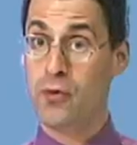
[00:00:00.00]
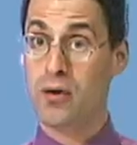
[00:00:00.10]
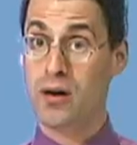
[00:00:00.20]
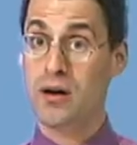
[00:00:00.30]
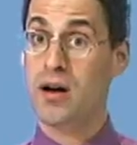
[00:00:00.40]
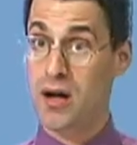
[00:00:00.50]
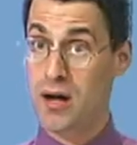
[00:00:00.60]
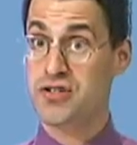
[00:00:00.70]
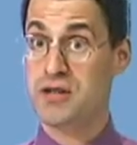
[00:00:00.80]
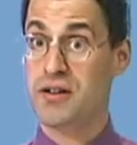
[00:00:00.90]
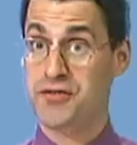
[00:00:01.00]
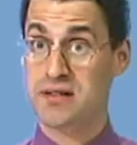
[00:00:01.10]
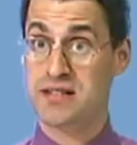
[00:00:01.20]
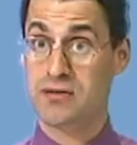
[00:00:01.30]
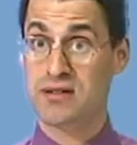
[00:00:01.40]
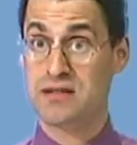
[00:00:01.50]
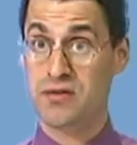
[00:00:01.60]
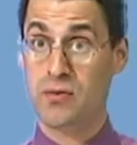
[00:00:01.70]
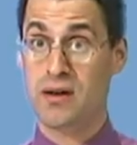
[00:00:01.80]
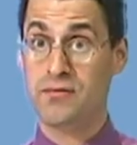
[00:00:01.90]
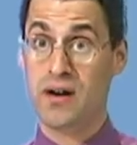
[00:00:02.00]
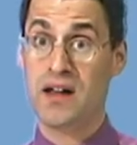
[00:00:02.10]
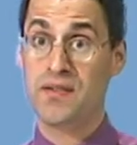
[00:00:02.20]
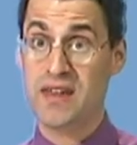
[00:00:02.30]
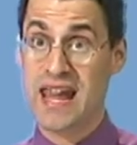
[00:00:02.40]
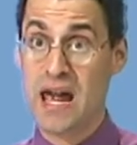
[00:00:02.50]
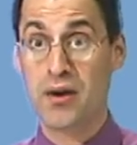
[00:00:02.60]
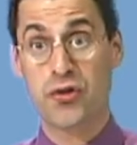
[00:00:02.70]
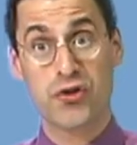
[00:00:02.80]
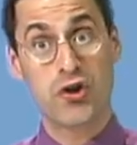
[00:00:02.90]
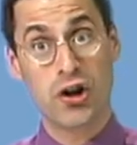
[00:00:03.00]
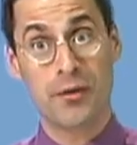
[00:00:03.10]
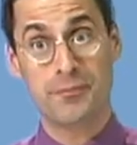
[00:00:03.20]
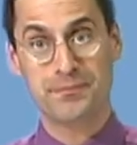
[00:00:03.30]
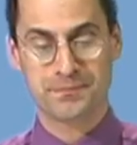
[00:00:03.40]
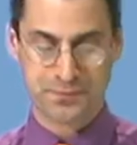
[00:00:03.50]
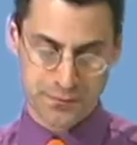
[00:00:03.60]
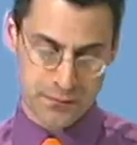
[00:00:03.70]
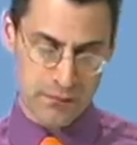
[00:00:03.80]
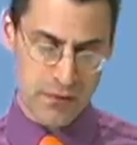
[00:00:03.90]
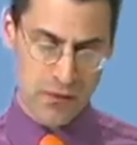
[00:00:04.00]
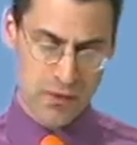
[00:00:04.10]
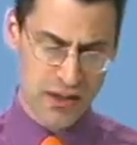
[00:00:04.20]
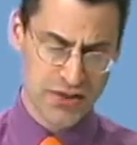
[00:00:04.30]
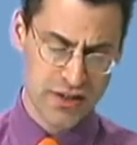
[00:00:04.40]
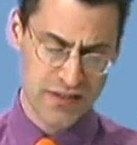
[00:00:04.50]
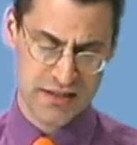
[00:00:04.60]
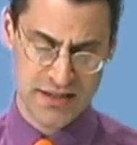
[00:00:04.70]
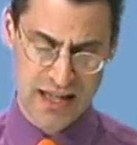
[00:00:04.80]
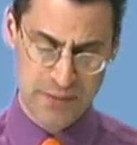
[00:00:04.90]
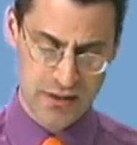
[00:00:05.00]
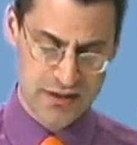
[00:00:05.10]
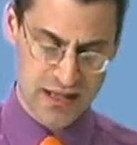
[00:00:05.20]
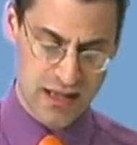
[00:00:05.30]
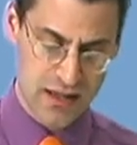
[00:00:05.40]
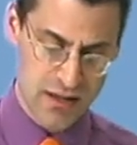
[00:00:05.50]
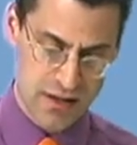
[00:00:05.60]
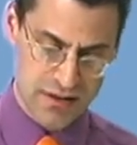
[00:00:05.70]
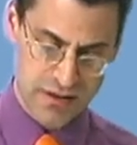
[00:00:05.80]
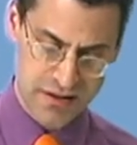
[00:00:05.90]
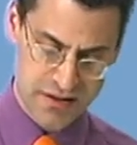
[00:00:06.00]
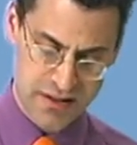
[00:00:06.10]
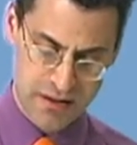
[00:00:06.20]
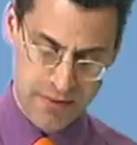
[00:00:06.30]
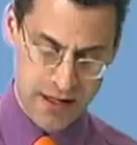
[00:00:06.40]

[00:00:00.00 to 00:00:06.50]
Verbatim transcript: for a geometric sequence if you want to find the nth term? Well, let's look at this example and see. So this is going to